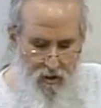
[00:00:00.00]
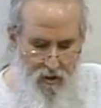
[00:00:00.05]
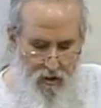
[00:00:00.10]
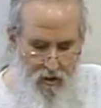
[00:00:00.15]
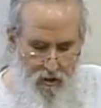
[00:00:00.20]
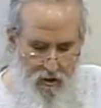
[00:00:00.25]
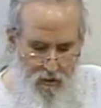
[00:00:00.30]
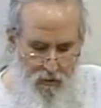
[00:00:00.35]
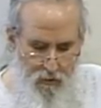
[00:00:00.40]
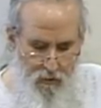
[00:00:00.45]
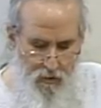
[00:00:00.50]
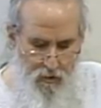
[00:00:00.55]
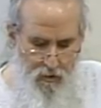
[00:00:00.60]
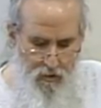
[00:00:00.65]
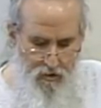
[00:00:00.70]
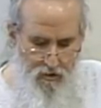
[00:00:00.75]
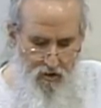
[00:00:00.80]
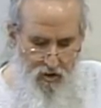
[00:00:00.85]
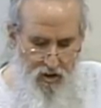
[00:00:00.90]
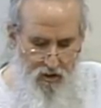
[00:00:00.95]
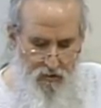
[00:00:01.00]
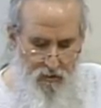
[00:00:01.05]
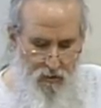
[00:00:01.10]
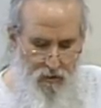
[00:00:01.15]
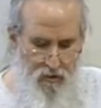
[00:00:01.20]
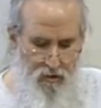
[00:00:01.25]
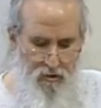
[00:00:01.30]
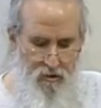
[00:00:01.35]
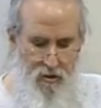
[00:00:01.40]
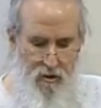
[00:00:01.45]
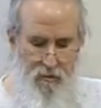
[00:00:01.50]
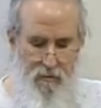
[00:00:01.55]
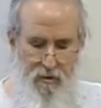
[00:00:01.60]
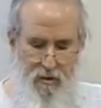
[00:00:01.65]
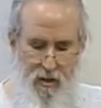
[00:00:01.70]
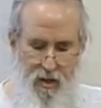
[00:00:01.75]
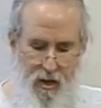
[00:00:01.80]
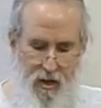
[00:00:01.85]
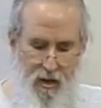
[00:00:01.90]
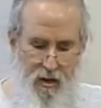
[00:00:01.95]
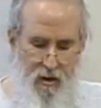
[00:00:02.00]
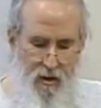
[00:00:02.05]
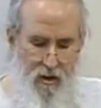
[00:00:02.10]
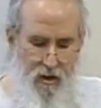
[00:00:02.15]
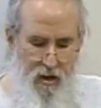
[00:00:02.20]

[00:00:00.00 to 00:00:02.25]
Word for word: you know, your genes will determine that.